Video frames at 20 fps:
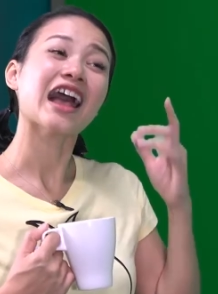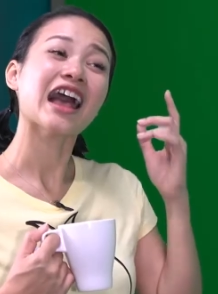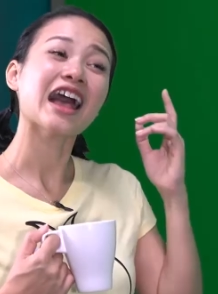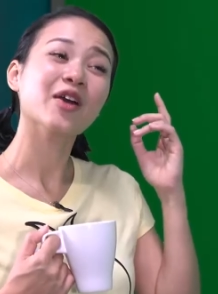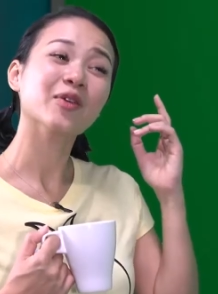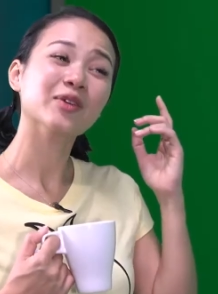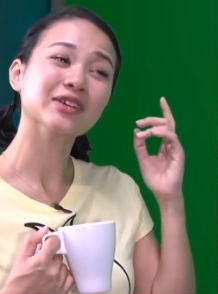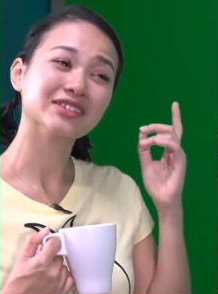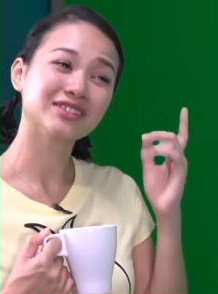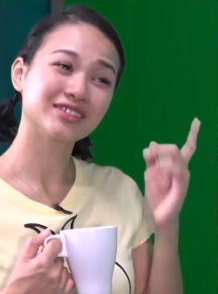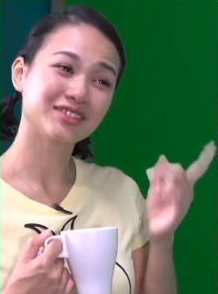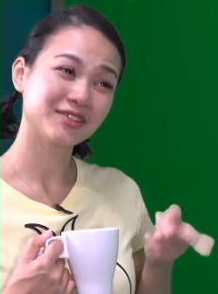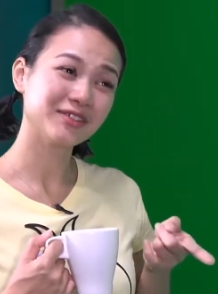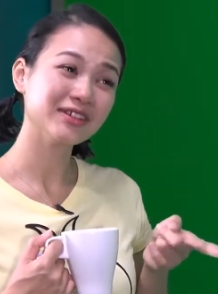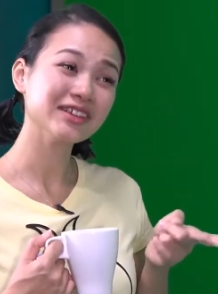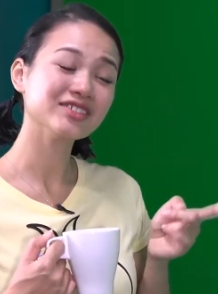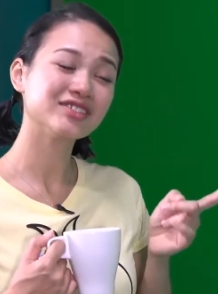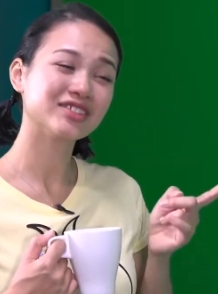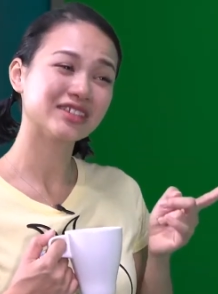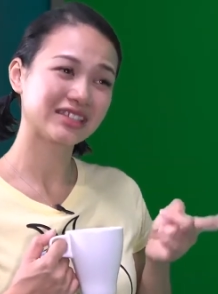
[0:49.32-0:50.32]
I was
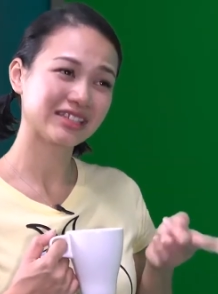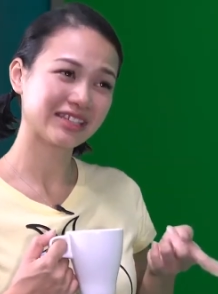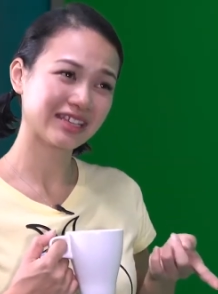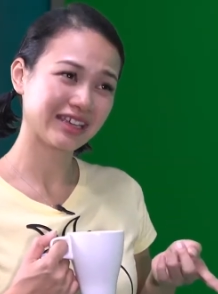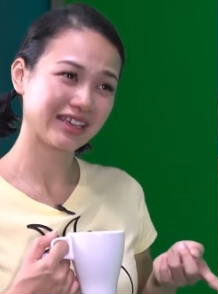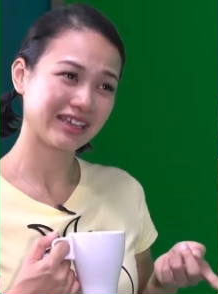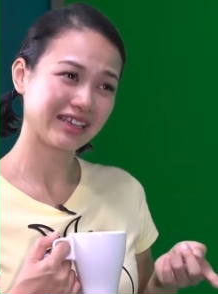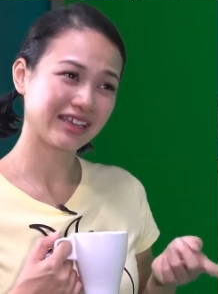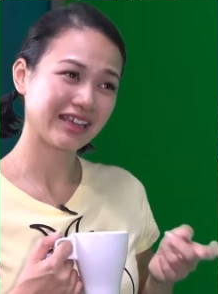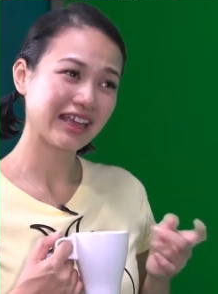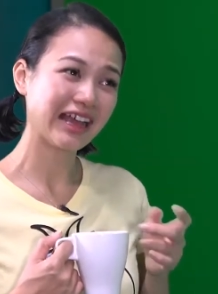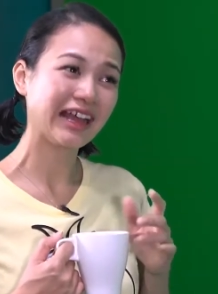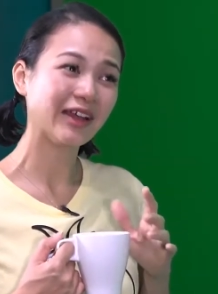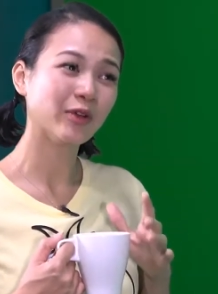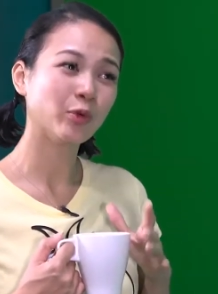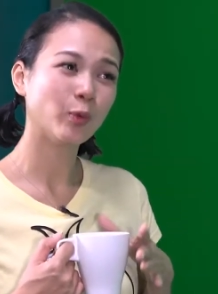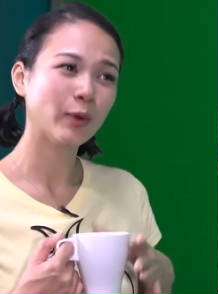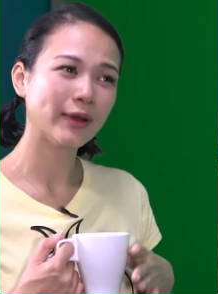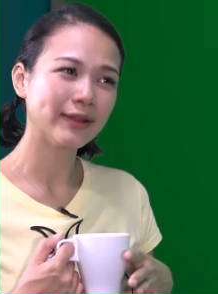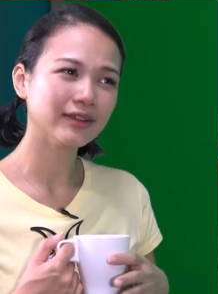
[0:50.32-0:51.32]
going to say, I
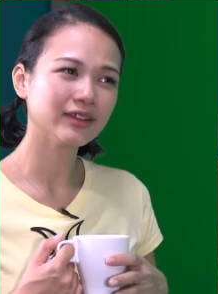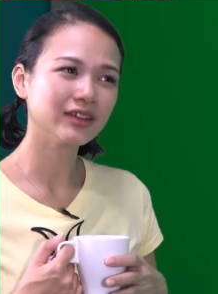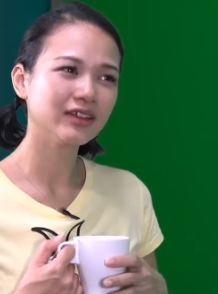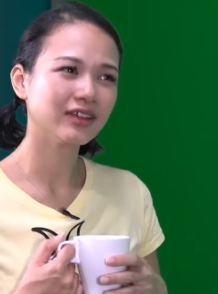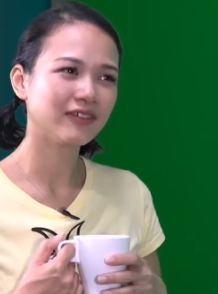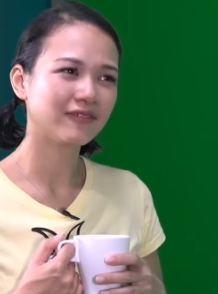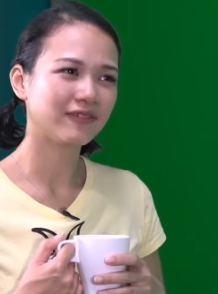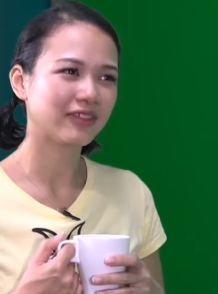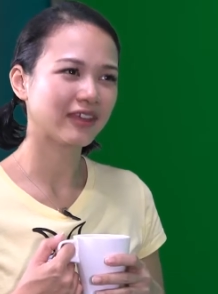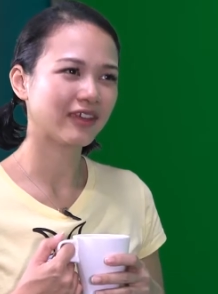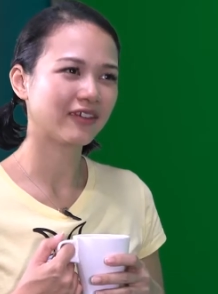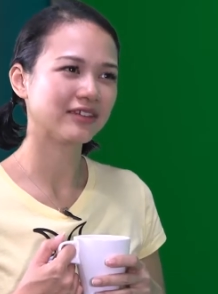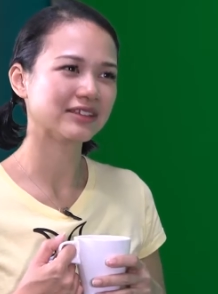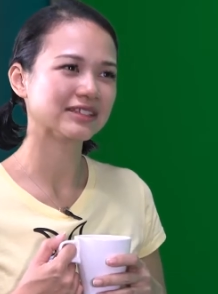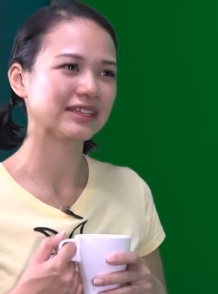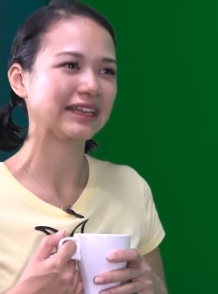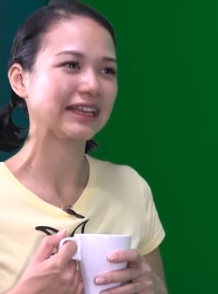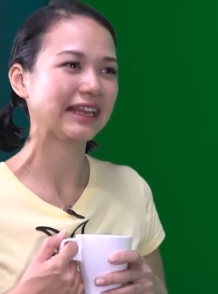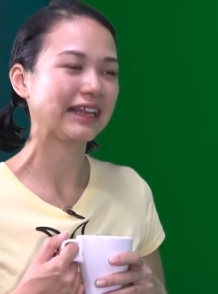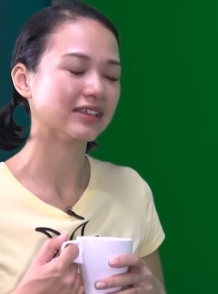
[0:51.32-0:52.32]
wonder if there
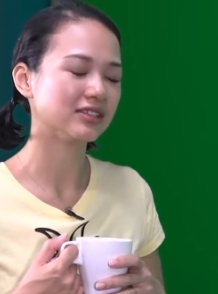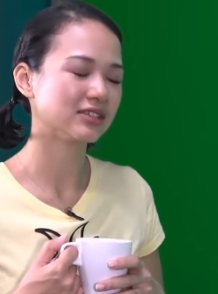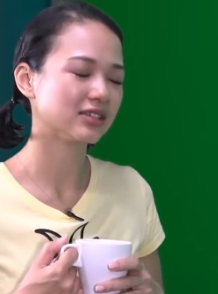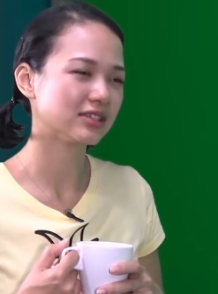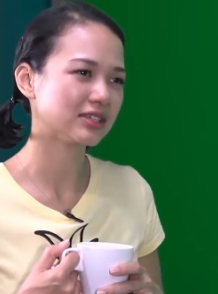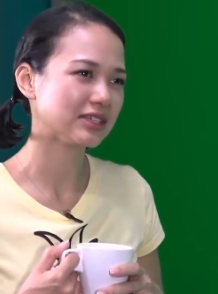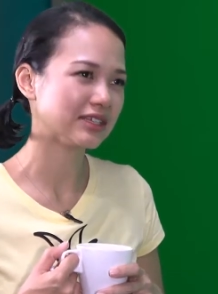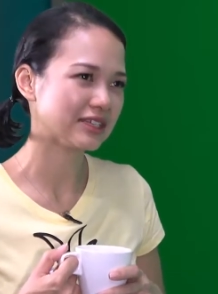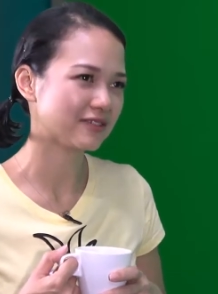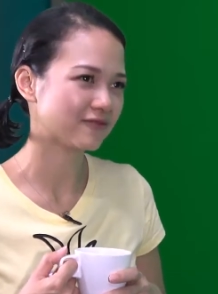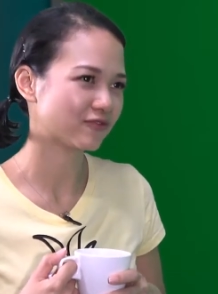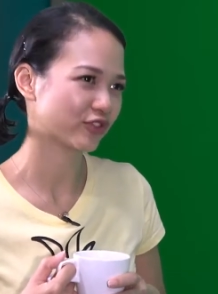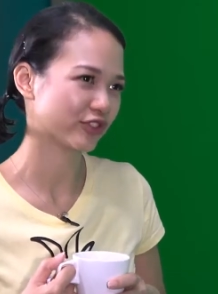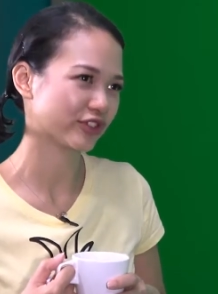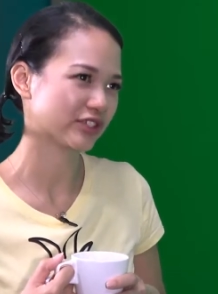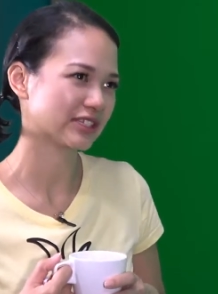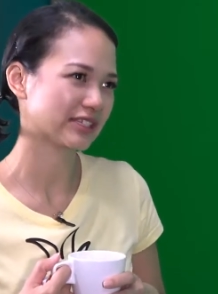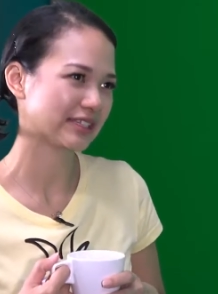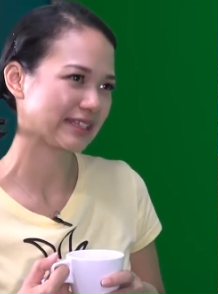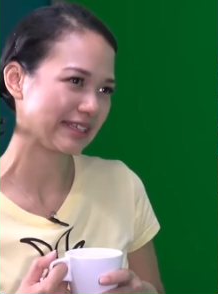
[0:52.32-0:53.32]
is a latent heat for
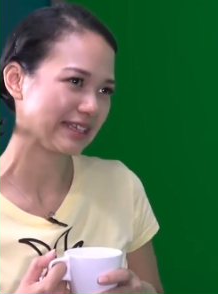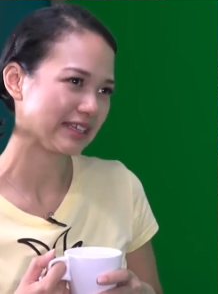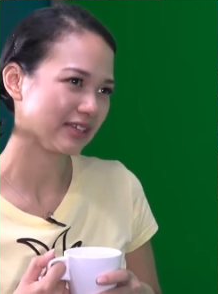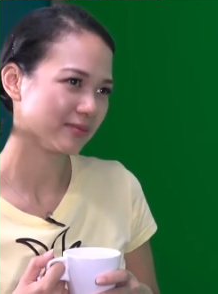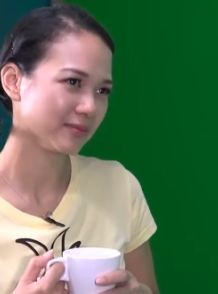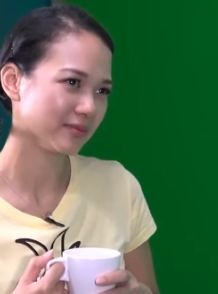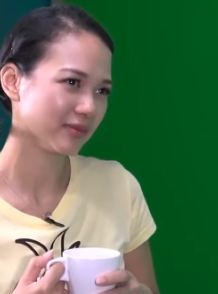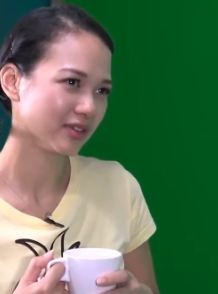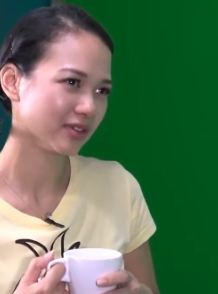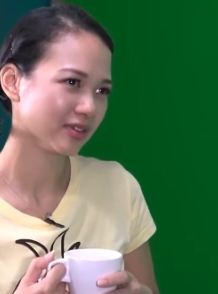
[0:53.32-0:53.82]
steam.